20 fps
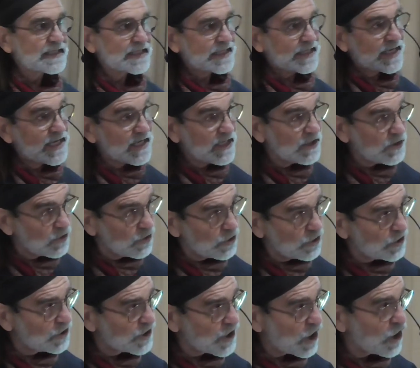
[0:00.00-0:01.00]

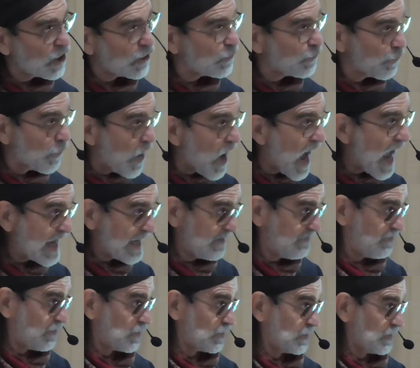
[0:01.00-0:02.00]
killed a
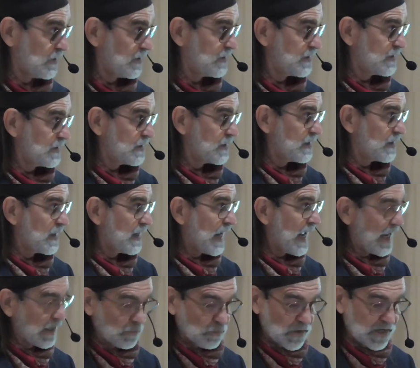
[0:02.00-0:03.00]
rival,
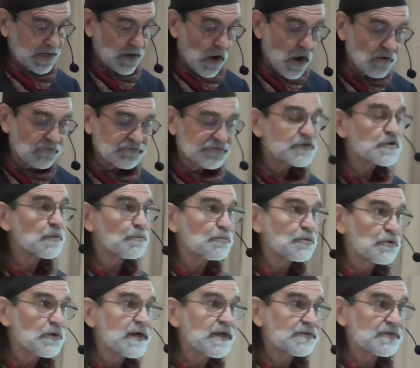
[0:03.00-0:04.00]
and went off to
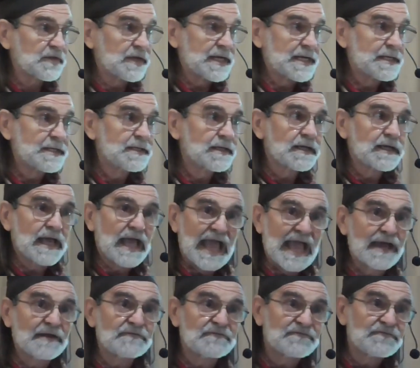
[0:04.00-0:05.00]
prison
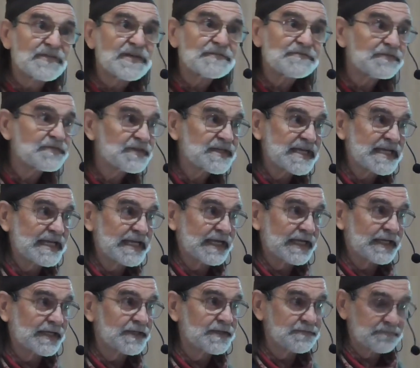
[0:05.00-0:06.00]
at
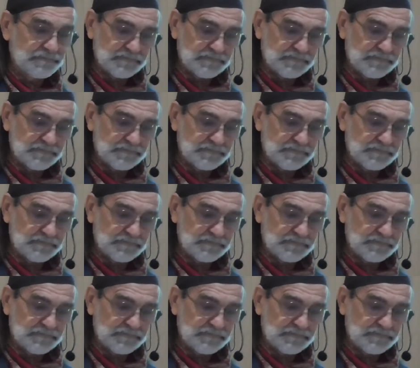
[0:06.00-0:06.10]
15,